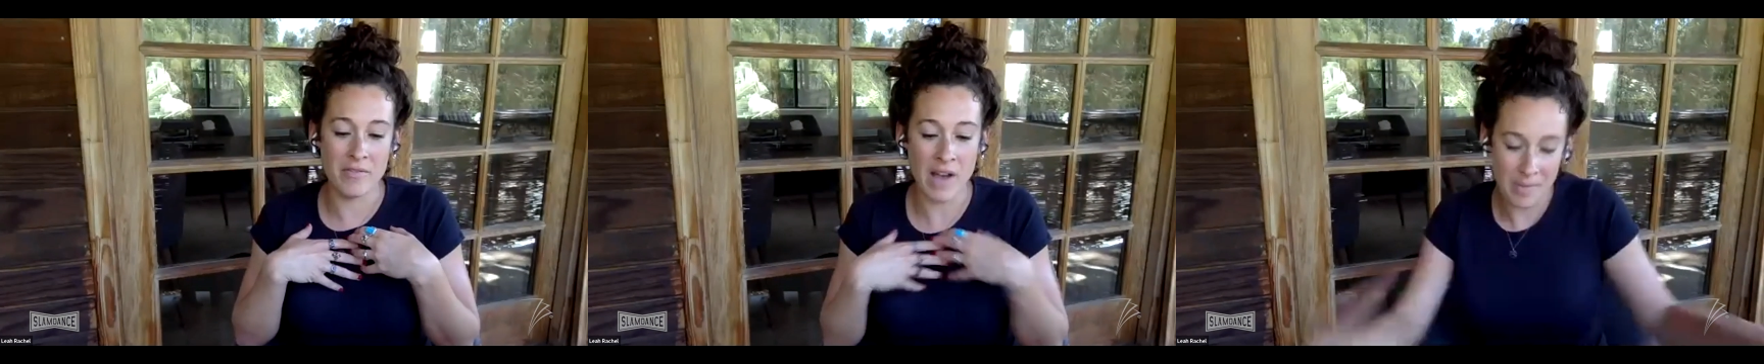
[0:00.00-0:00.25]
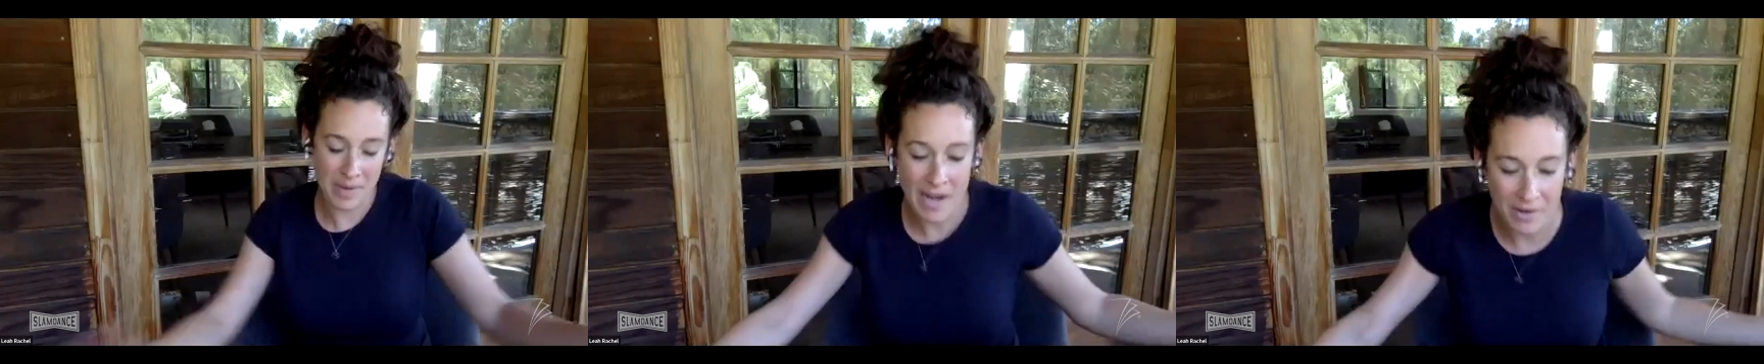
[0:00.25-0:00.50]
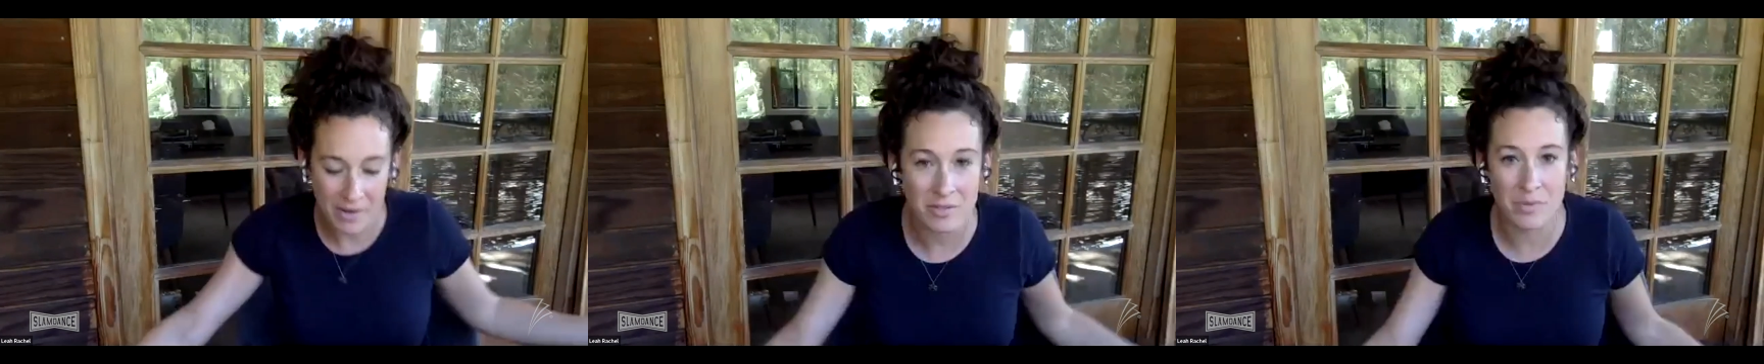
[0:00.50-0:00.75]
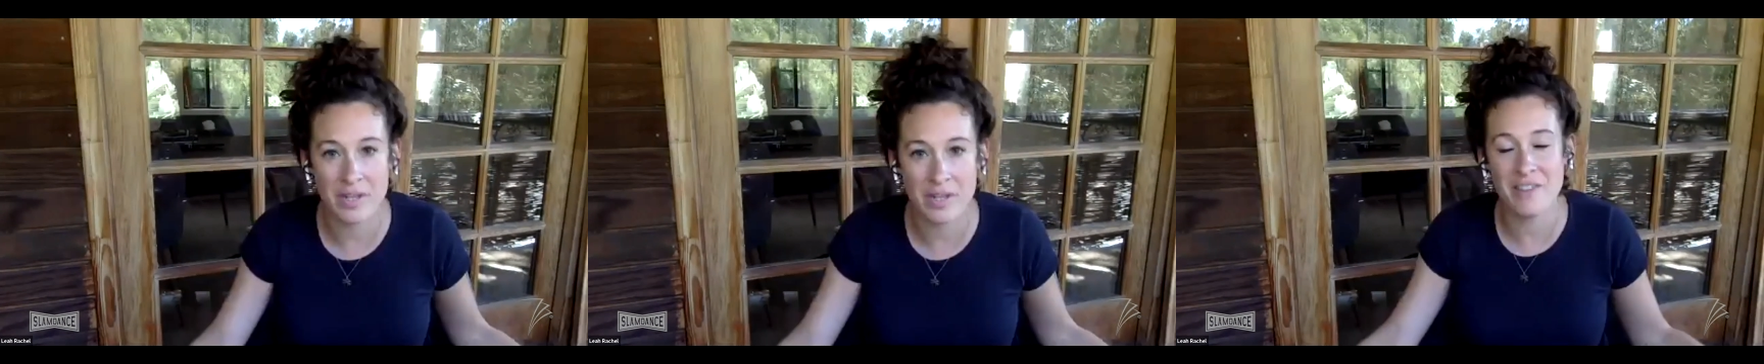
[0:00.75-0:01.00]
vomit out
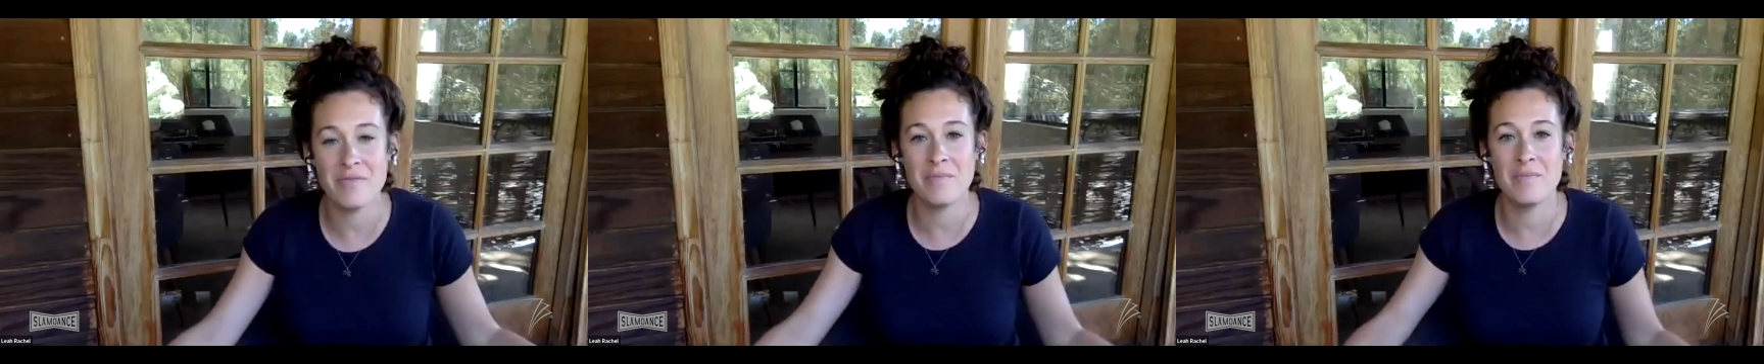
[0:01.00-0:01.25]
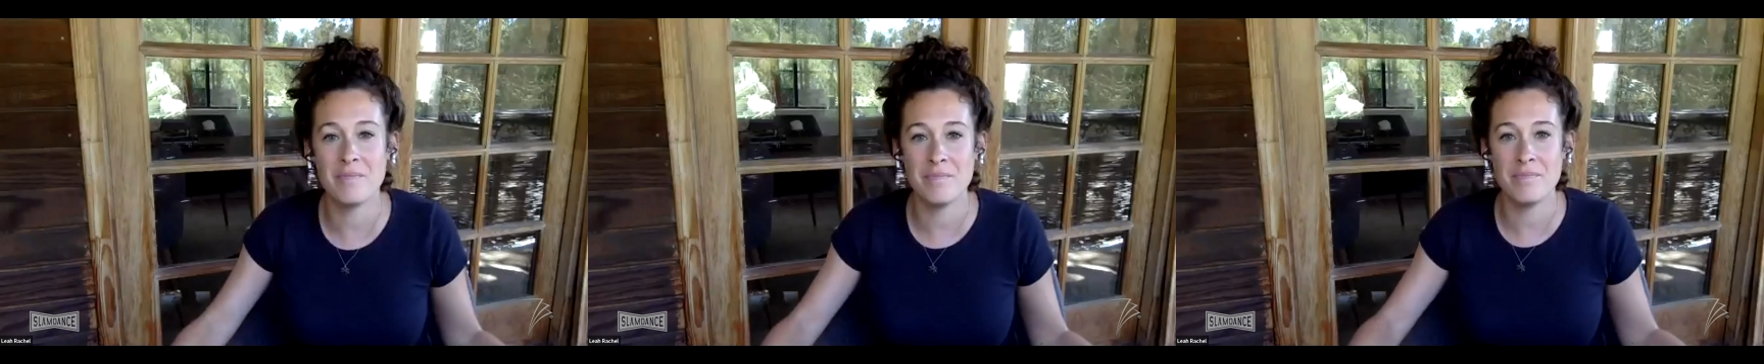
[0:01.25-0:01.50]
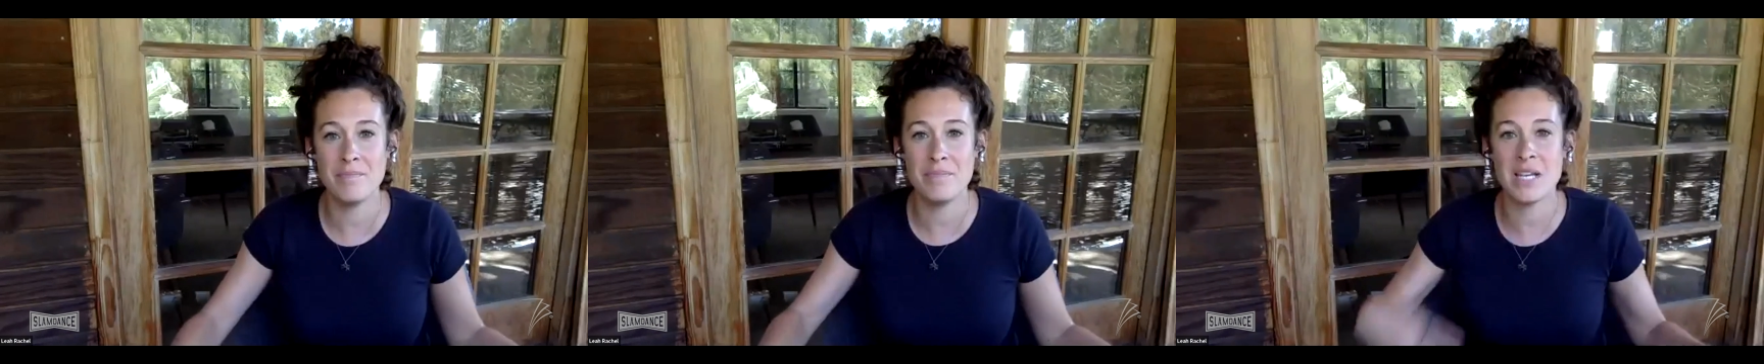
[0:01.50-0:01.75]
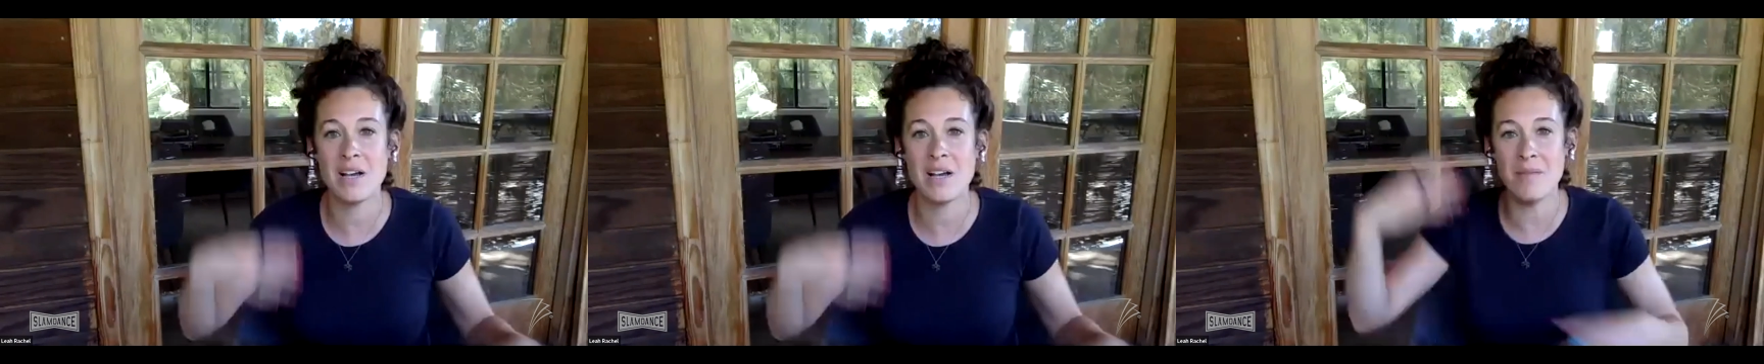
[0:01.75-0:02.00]
what I've
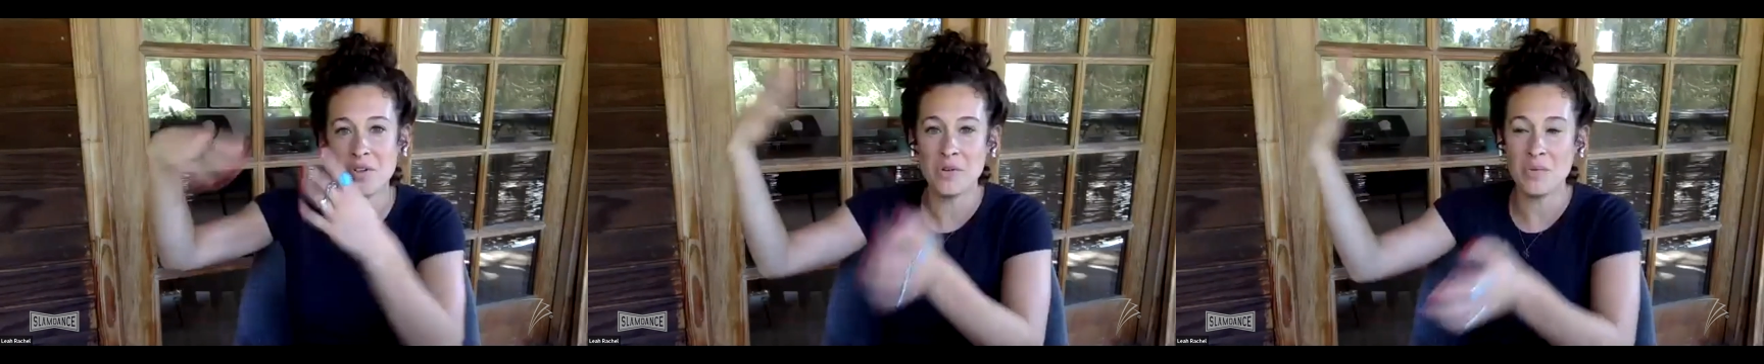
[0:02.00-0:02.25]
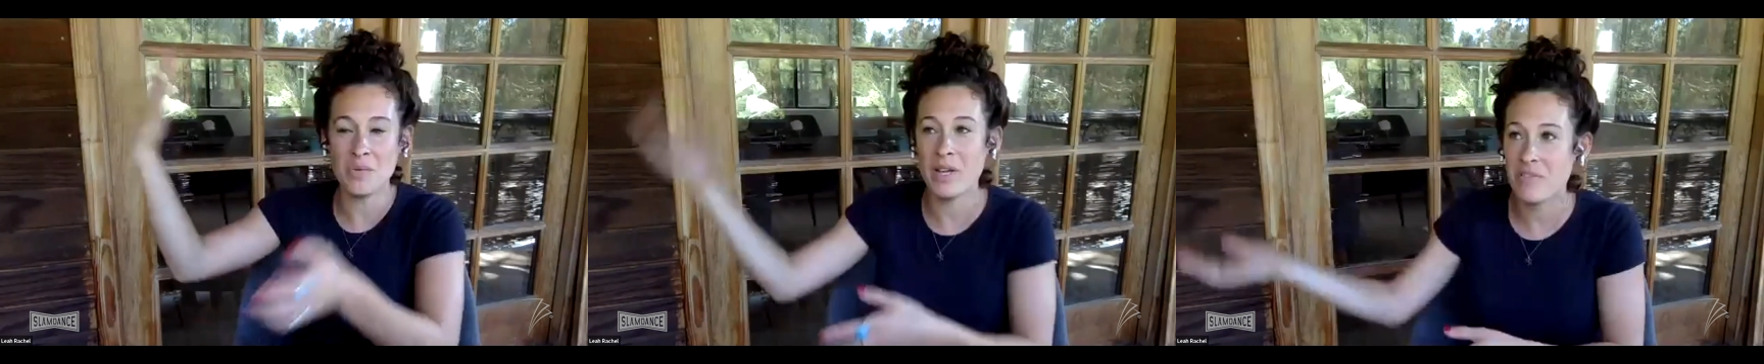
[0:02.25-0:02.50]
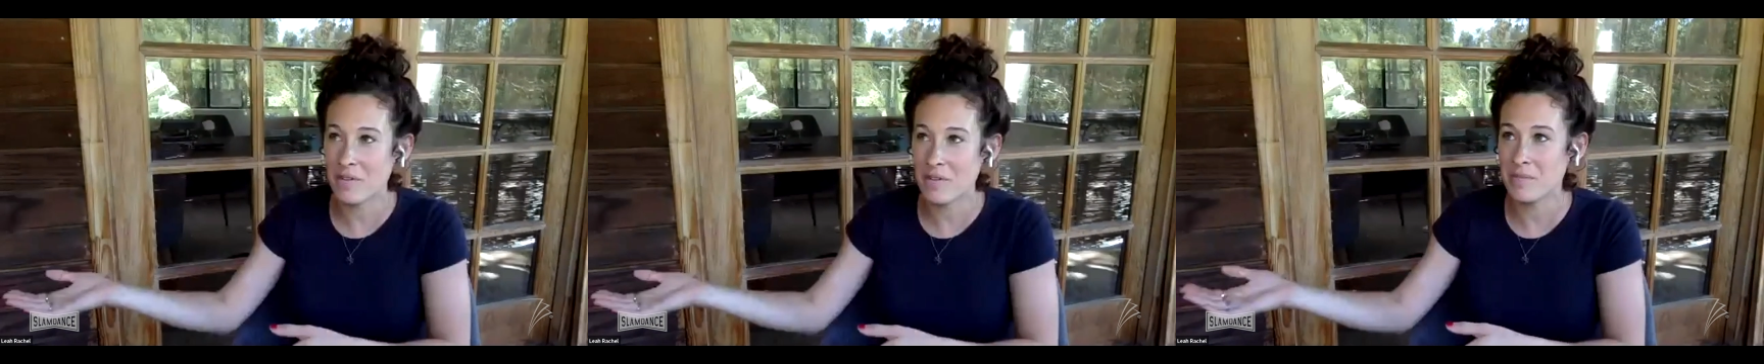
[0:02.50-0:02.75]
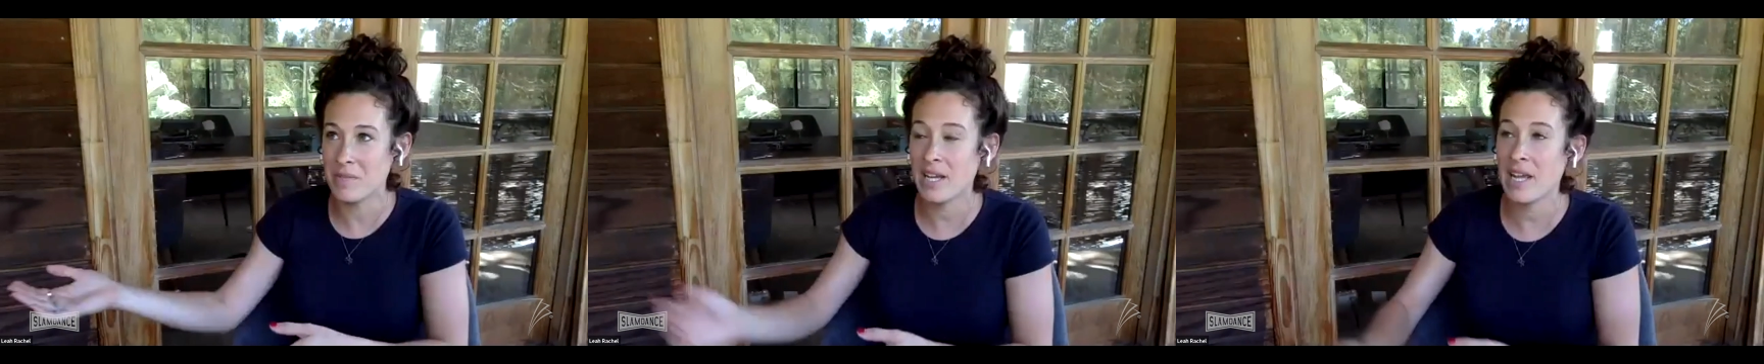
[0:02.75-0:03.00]
become full with
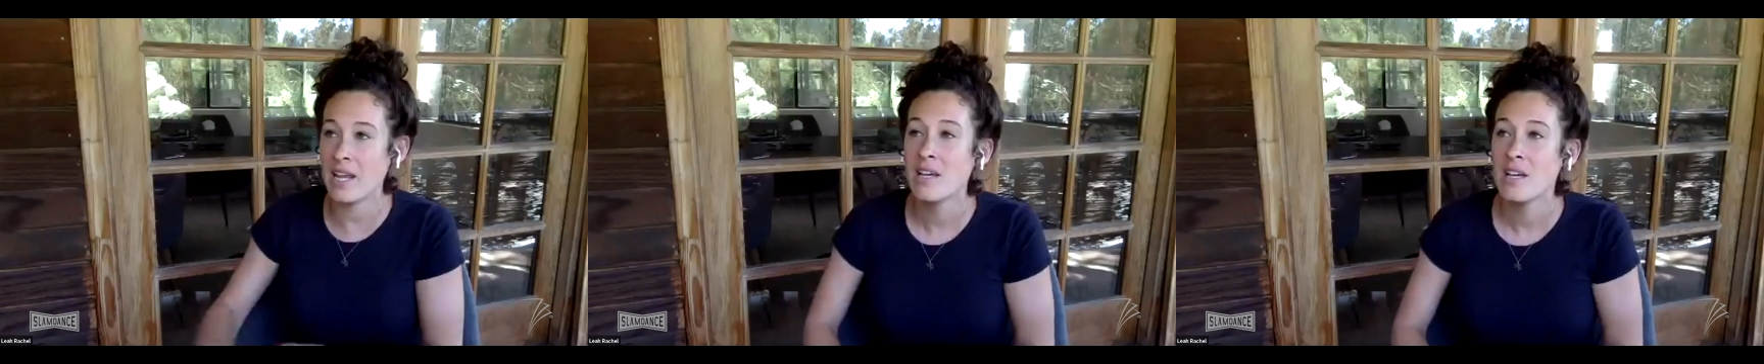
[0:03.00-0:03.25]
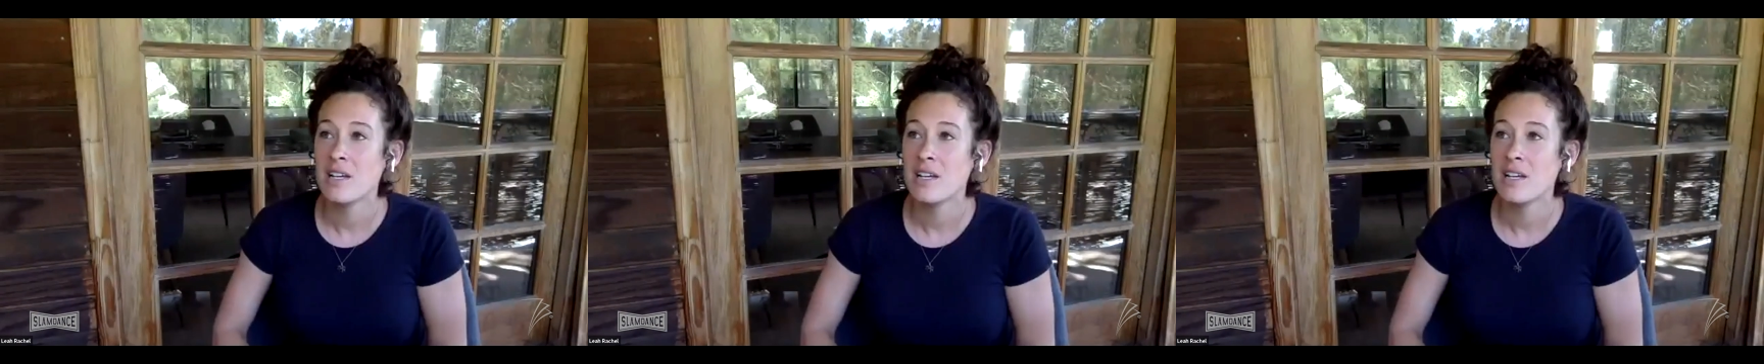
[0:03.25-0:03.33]
from the day.